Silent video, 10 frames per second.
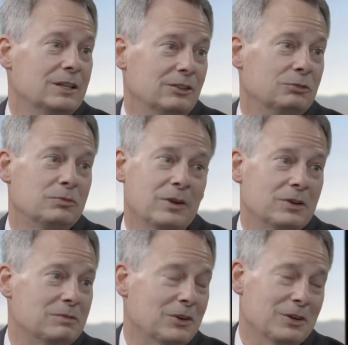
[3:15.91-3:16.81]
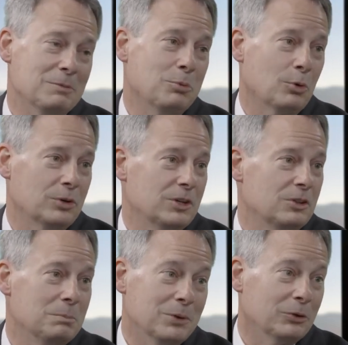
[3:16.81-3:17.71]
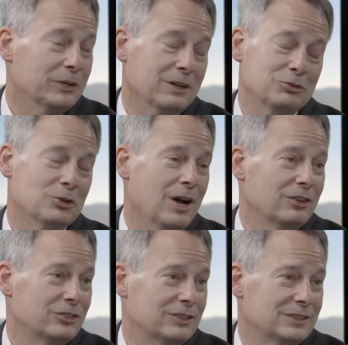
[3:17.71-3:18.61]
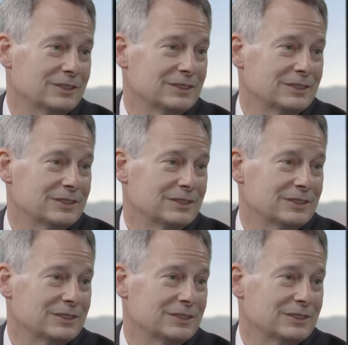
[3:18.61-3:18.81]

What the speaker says: is very, very important in the building of trust.